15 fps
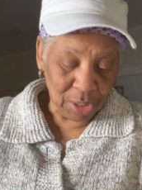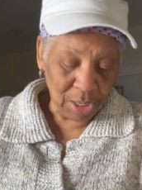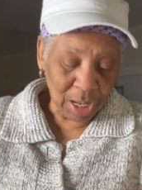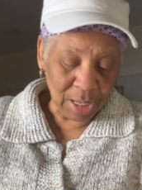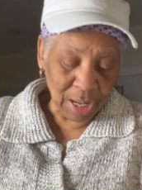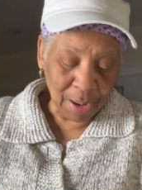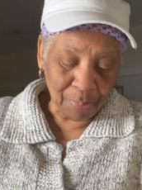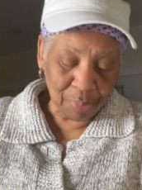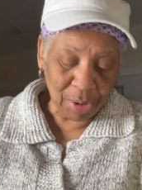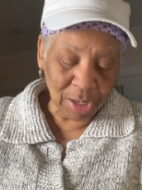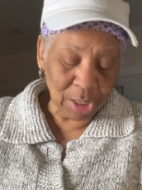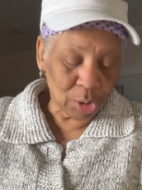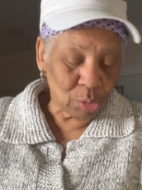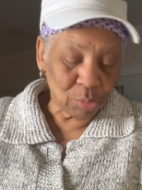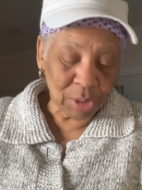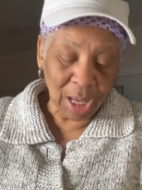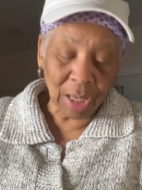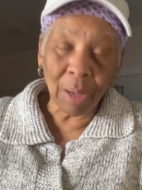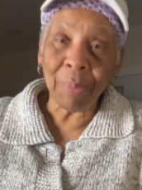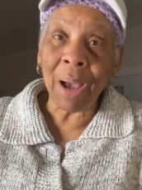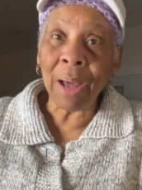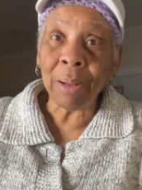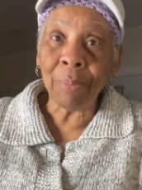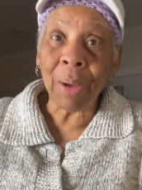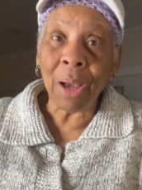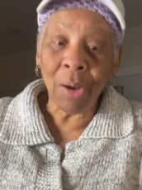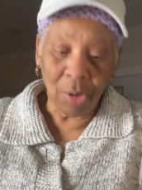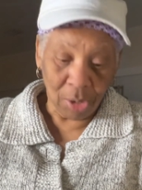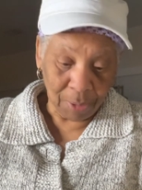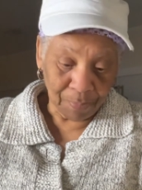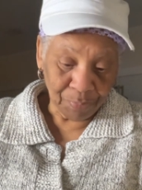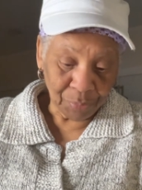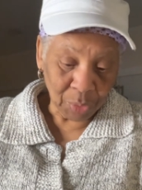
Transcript: And I pray that you take them out of my heart.